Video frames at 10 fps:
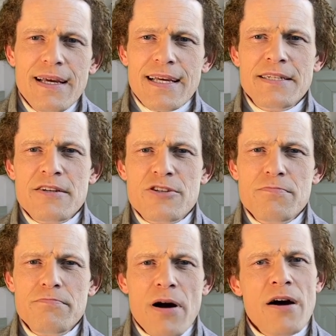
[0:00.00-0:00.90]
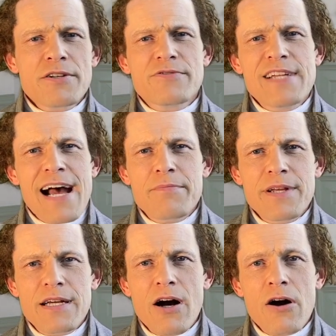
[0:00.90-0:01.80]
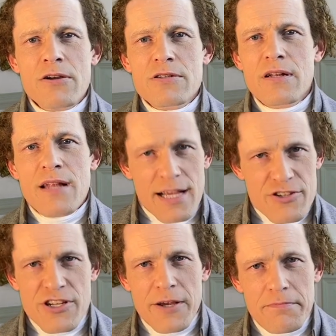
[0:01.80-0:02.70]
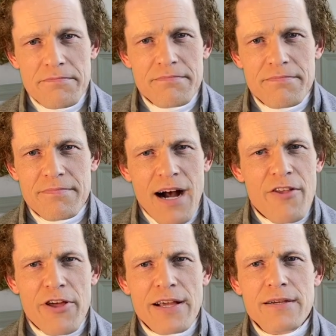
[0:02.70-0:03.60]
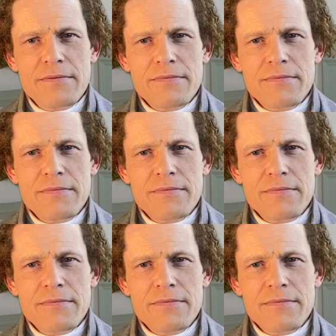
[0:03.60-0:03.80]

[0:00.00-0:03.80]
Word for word: It is part of Dabney Carr's legacy, I think,